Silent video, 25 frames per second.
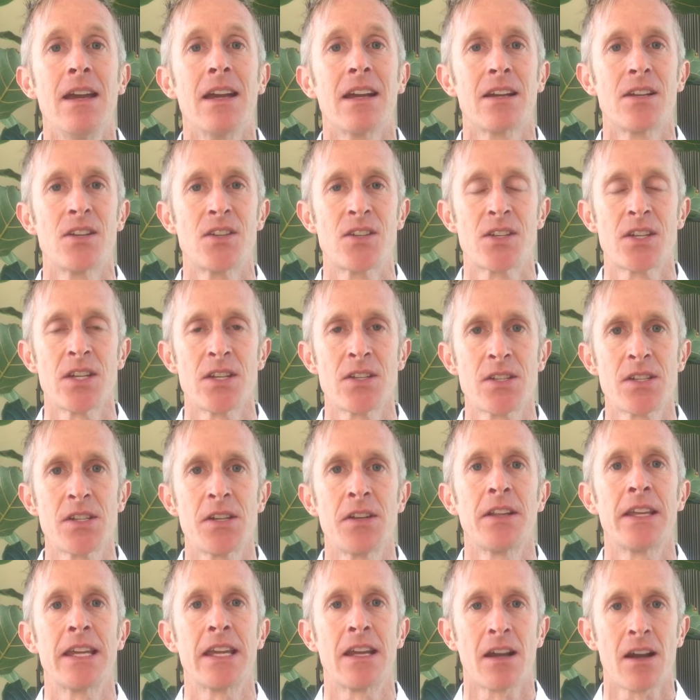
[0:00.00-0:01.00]

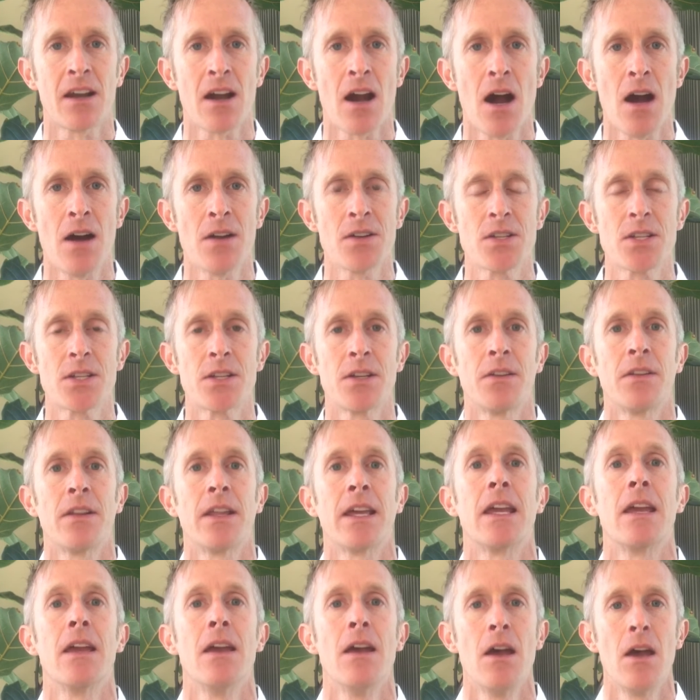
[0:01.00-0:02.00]
consistently and
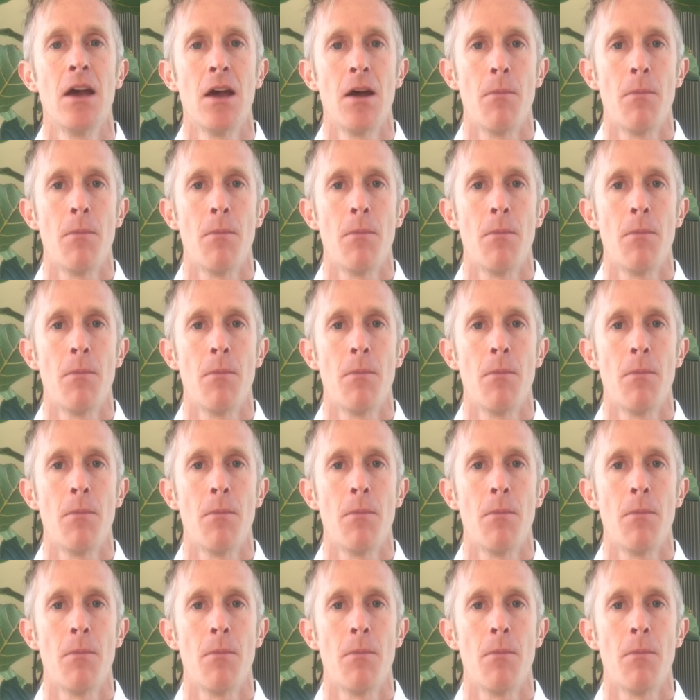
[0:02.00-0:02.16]
constantly,